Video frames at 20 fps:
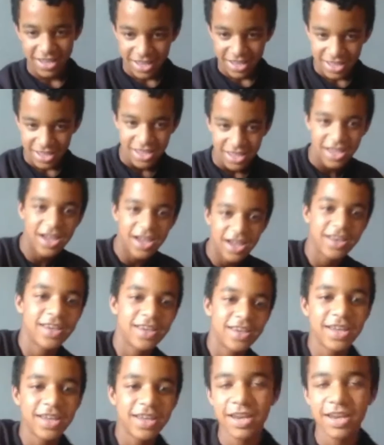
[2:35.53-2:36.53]
I
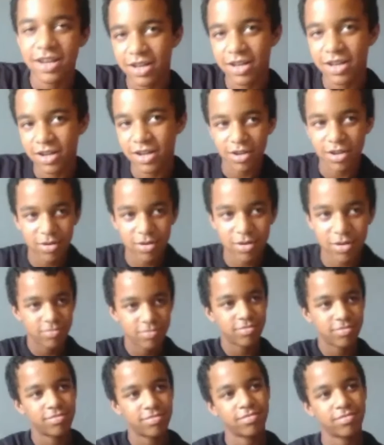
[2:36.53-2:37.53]
did.
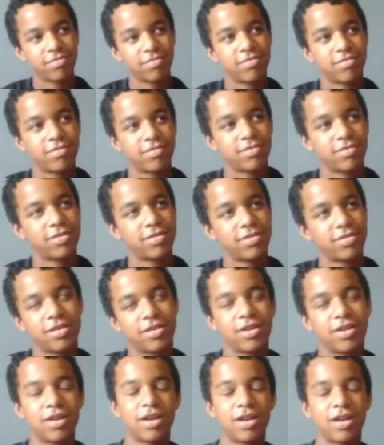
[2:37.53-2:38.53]

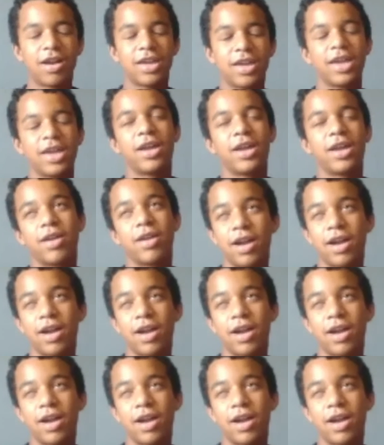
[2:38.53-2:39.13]
I can't.